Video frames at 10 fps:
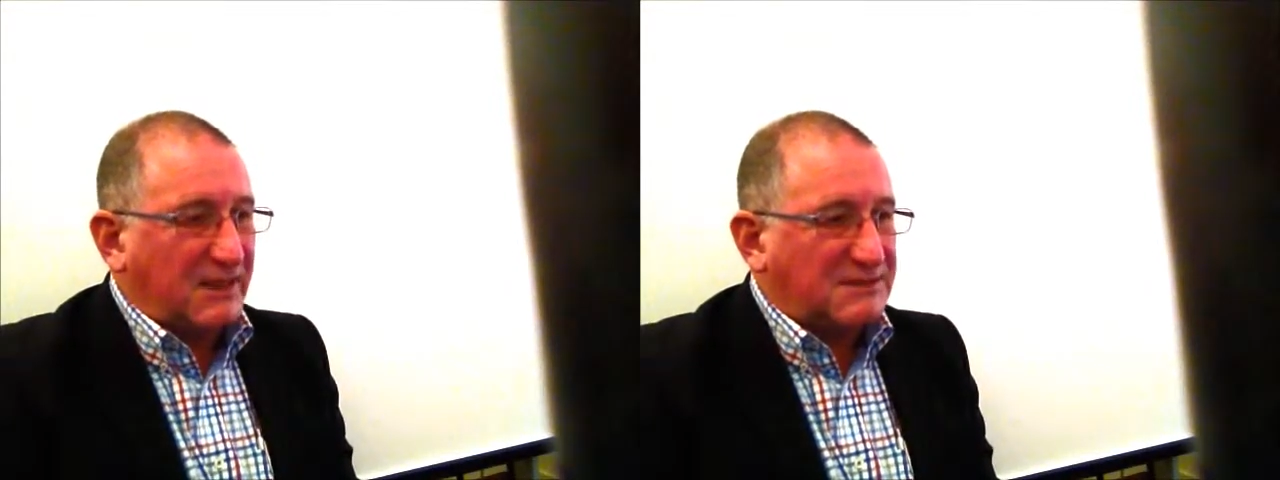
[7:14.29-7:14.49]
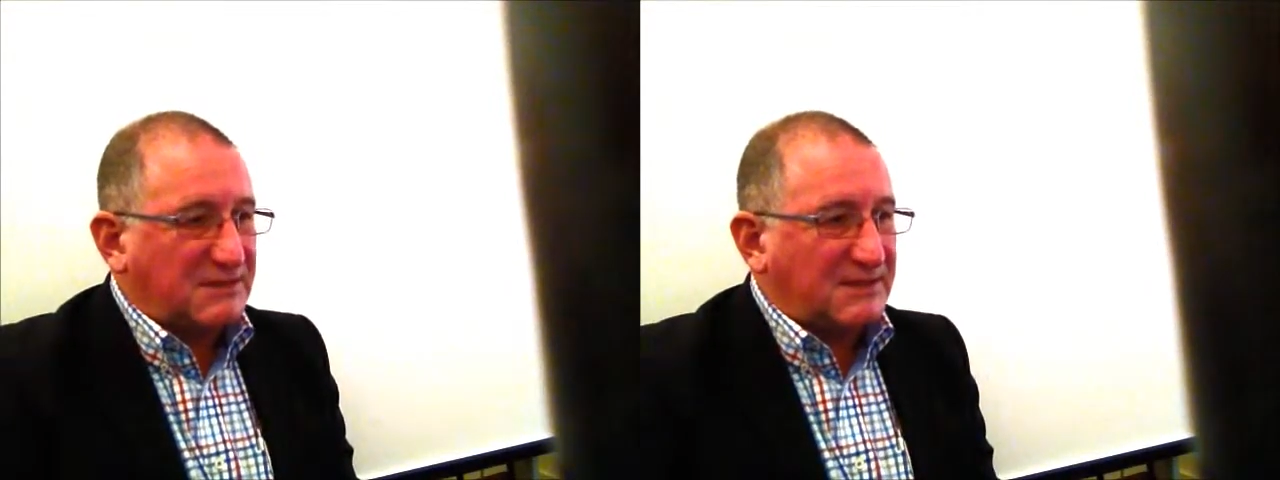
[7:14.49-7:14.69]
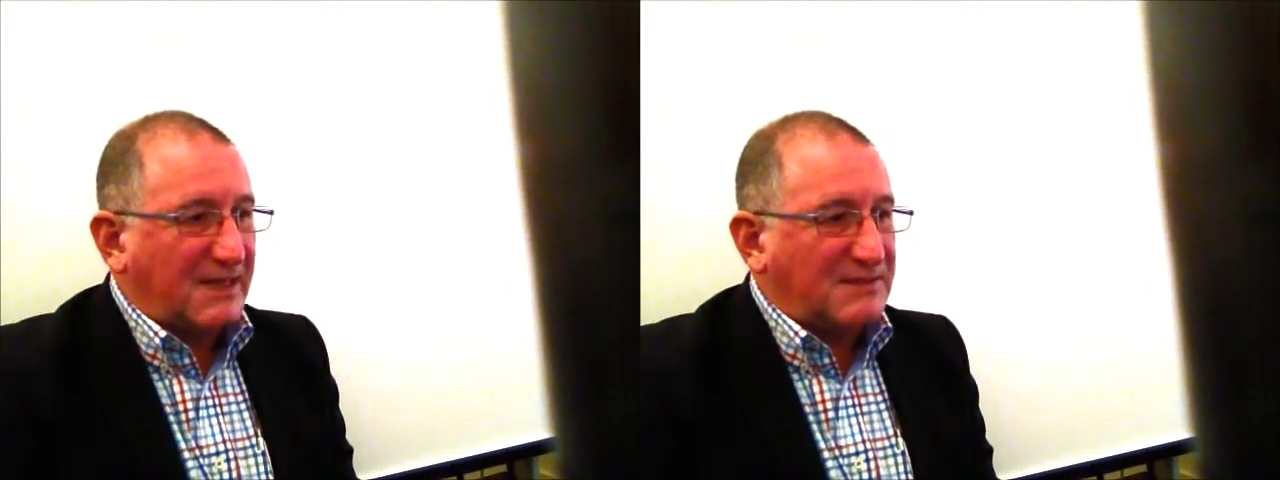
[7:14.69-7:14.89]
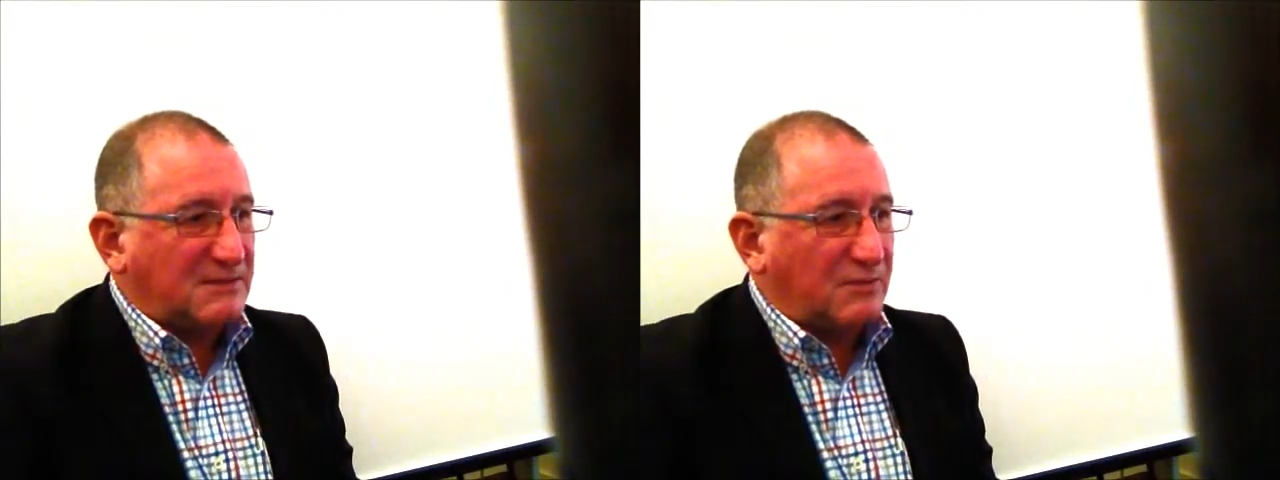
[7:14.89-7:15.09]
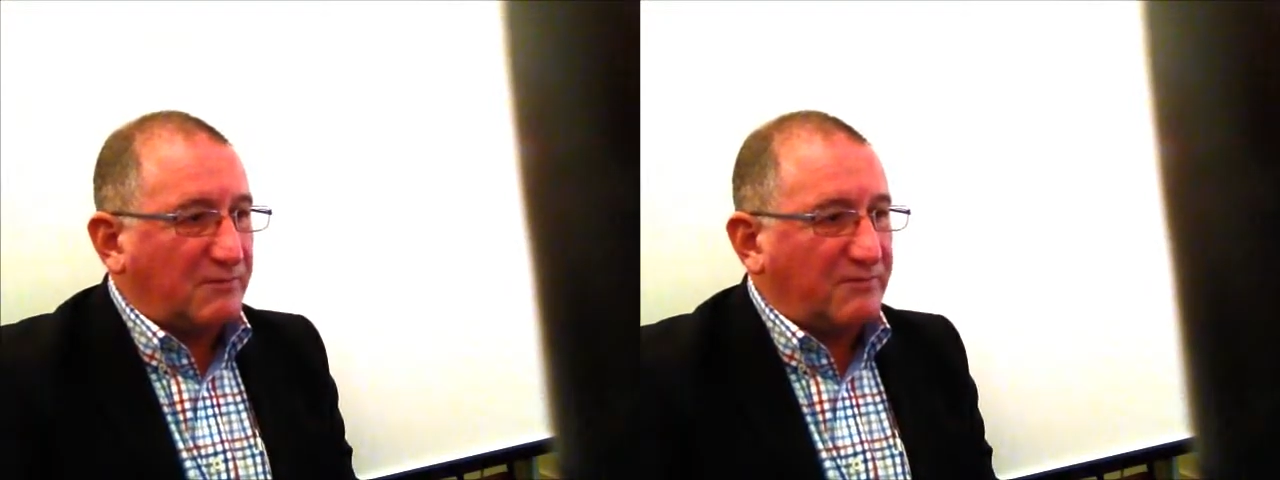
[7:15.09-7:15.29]
actually does
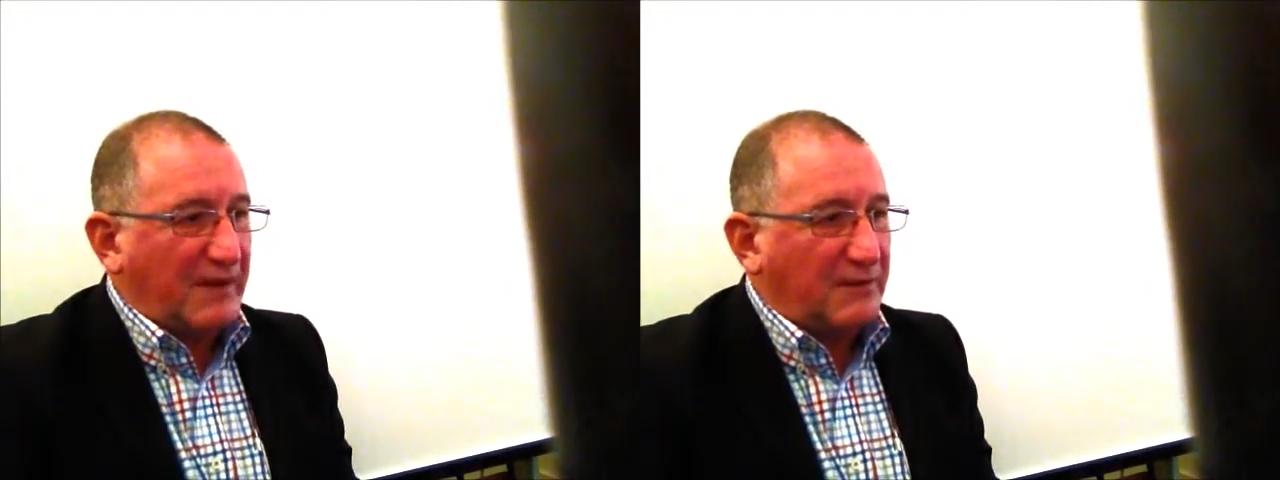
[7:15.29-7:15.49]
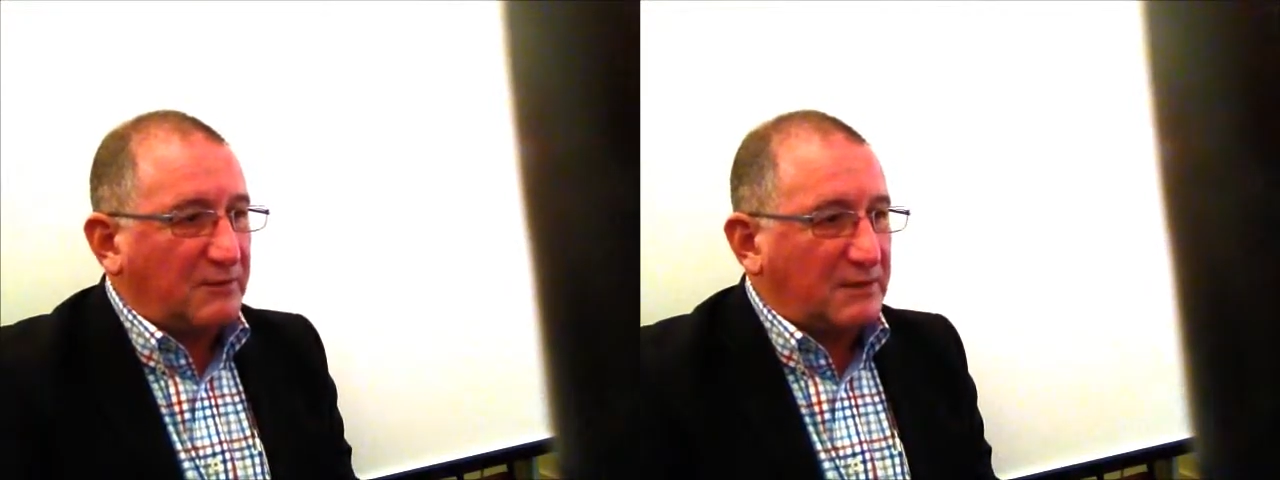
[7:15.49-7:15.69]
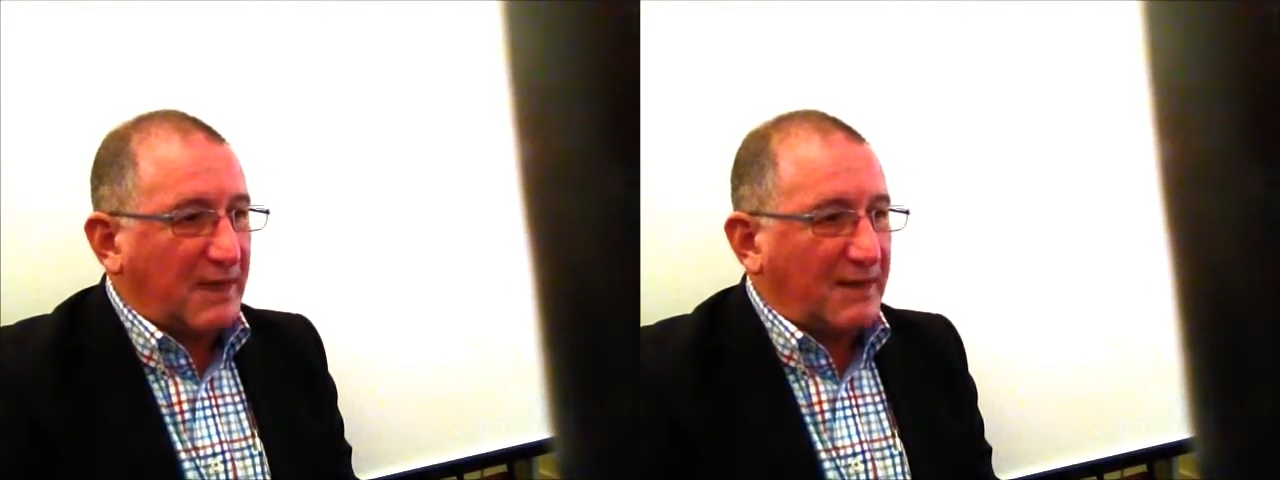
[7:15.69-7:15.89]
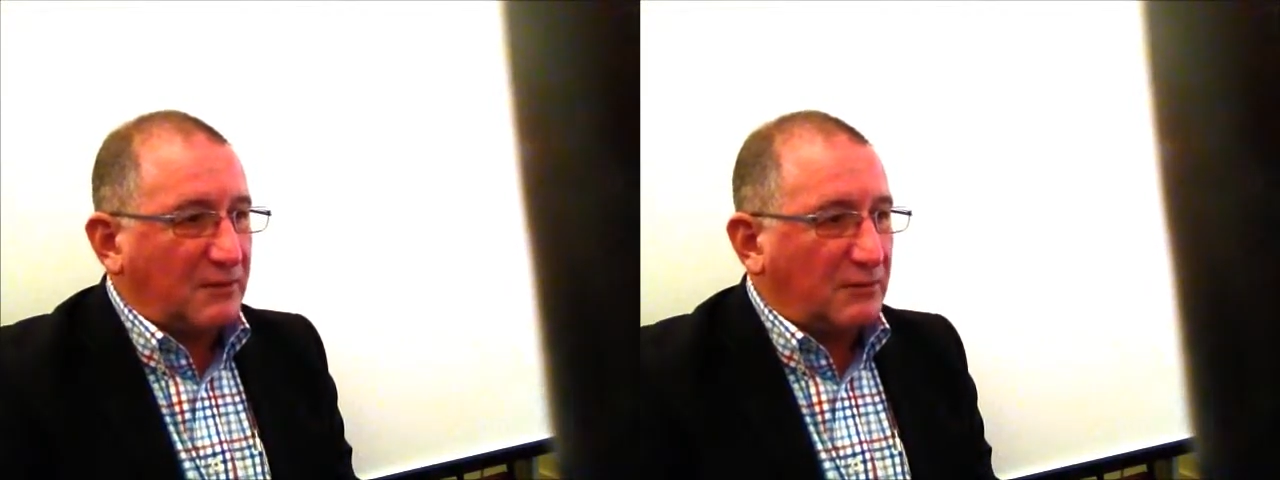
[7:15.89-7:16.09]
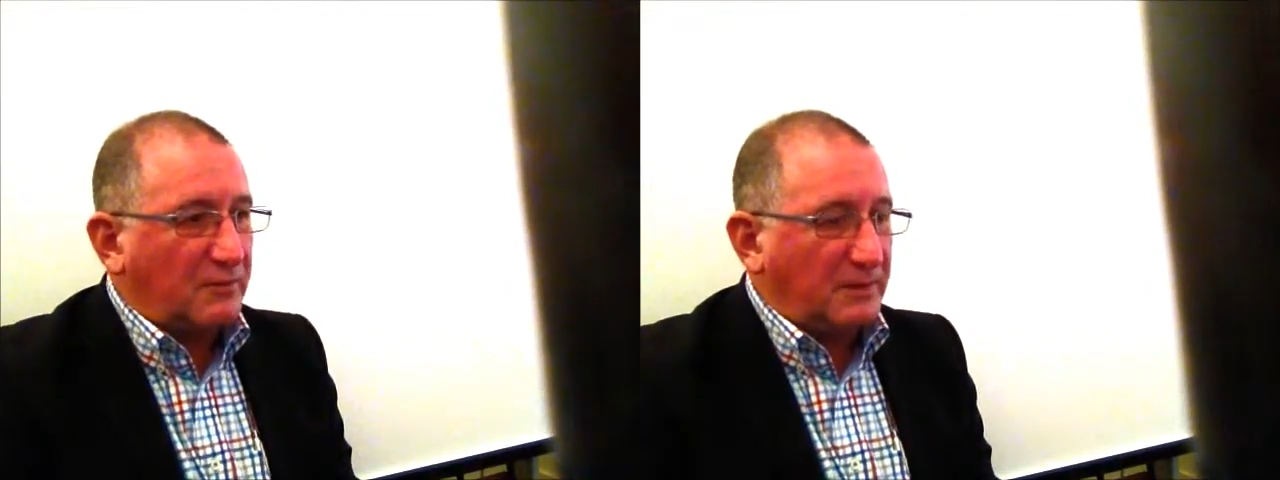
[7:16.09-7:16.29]
and what value it can
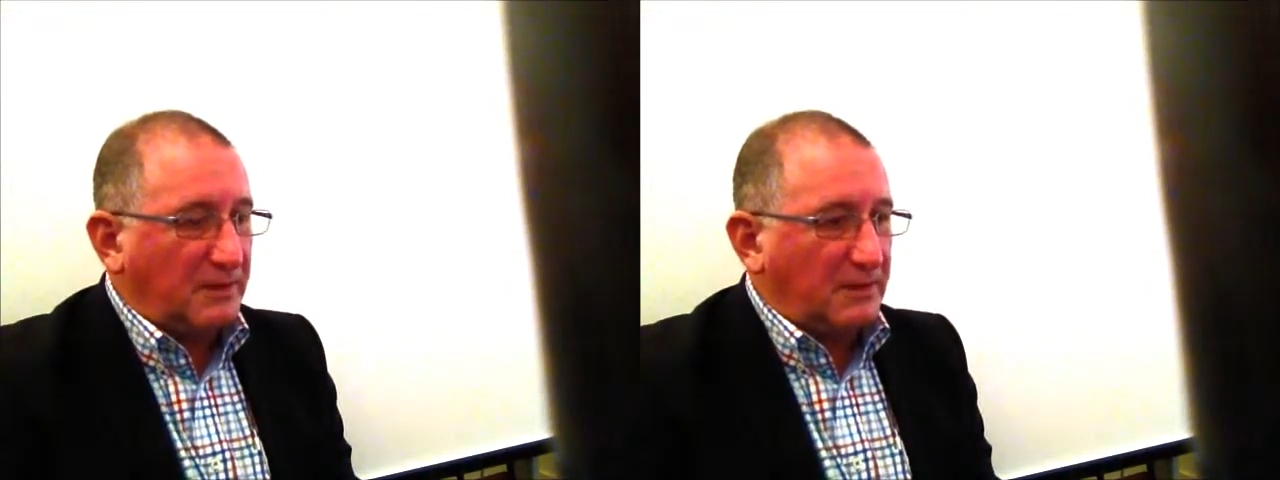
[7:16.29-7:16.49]
help,